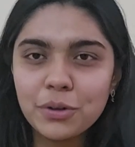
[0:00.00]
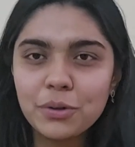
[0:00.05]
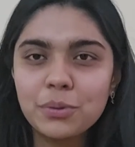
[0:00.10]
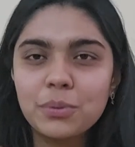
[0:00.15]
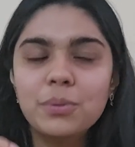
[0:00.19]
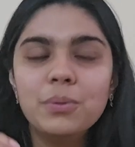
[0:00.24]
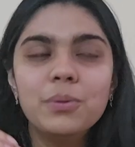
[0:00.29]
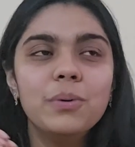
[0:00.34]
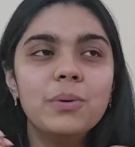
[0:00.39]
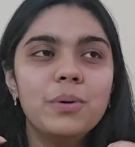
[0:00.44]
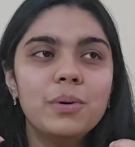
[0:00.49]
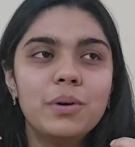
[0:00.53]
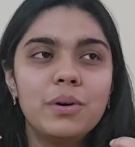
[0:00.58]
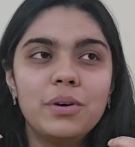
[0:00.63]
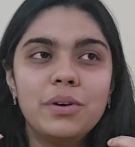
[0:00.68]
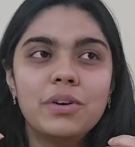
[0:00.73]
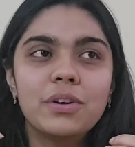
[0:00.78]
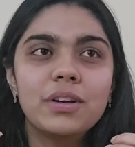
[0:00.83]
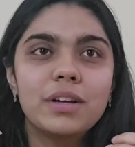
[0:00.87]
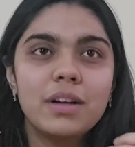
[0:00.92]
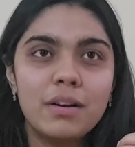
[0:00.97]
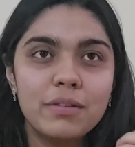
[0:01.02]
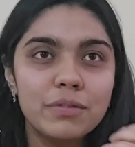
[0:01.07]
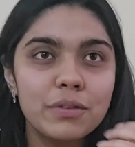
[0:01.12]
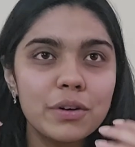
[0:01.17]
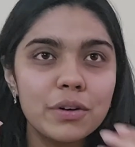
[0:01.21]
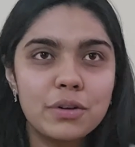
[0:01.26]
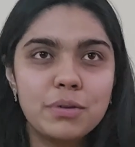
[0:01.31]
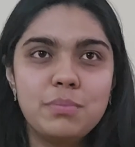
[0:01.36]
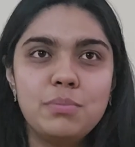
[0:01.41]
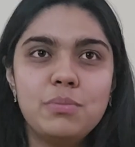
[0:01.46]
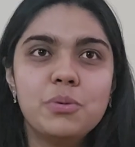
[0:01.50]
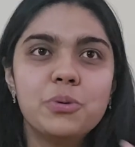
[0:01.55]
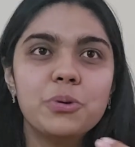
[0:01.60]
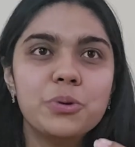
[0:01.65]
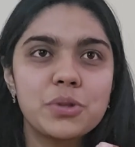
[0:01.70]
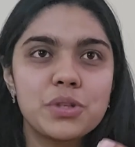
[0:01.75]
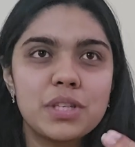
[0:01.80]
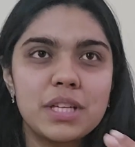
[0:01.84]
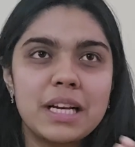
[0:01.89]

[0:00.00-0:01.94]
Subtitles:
to cover most,